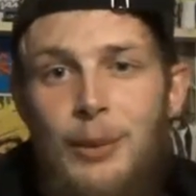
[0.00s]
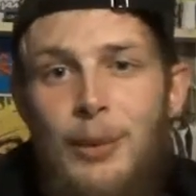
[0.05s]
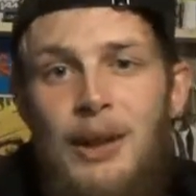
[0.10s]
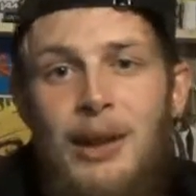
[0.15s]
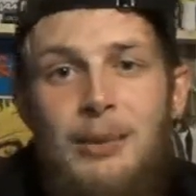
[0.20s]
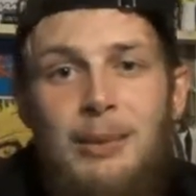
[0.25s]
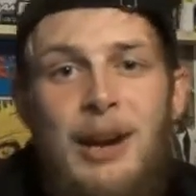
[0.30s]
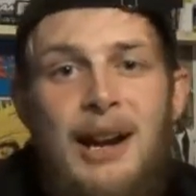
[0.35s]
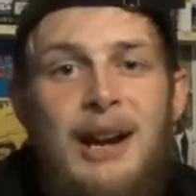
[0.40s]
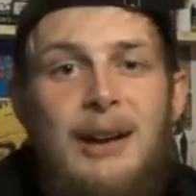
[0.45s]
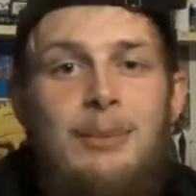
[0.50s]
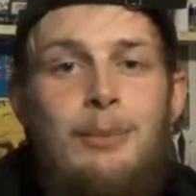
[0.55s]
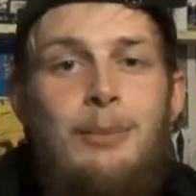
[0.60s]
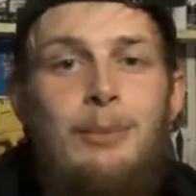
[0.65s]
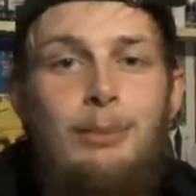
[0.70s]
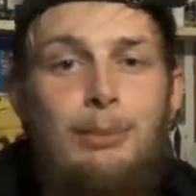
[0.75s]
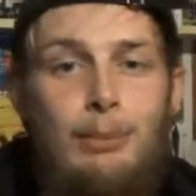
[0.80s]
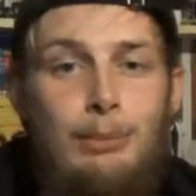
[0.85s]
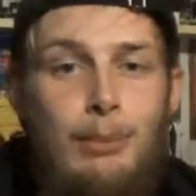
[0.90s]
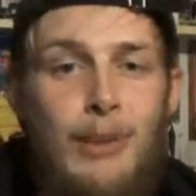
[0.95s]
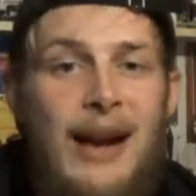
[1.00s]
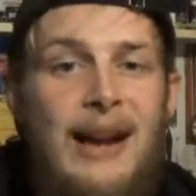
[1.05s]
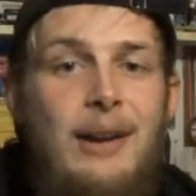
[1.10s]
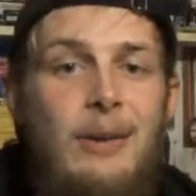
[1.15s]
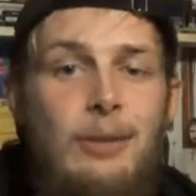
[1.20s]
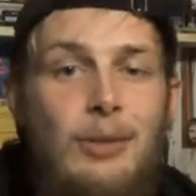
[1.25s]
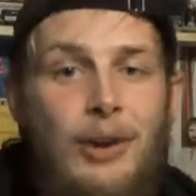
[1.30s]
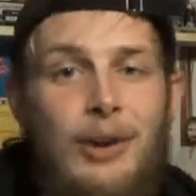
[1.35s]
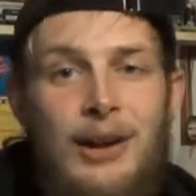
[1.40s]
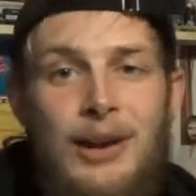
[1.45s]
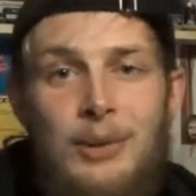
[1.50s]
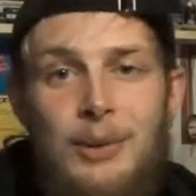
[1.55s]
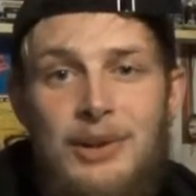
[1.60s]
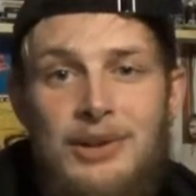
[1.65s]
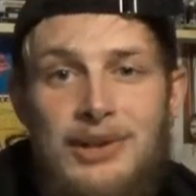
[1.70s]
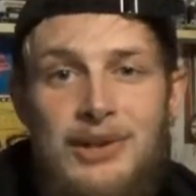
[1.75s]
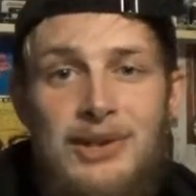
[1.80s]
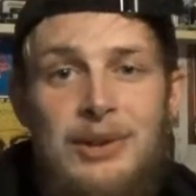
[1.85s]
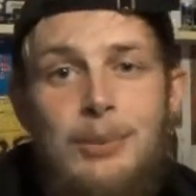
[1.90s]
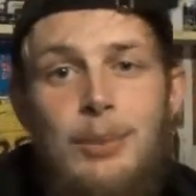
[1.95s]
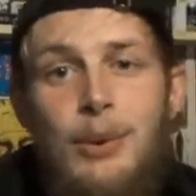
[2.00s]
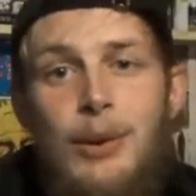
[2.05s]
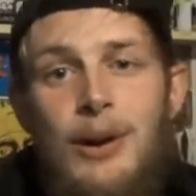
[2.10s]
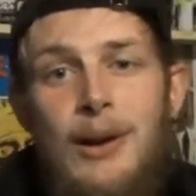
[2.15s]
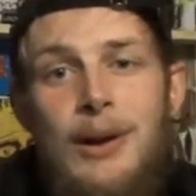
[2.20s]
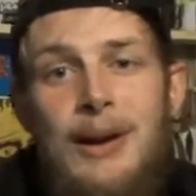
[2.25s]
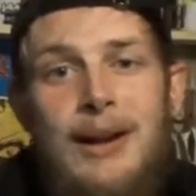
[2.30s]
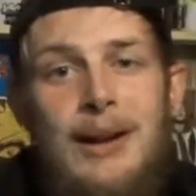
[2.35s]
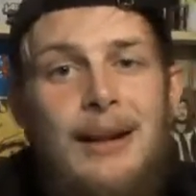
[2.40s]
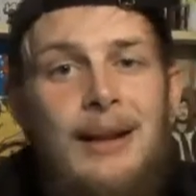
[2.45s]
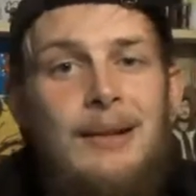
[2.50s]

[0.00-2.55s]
William Michael Morgan was a support.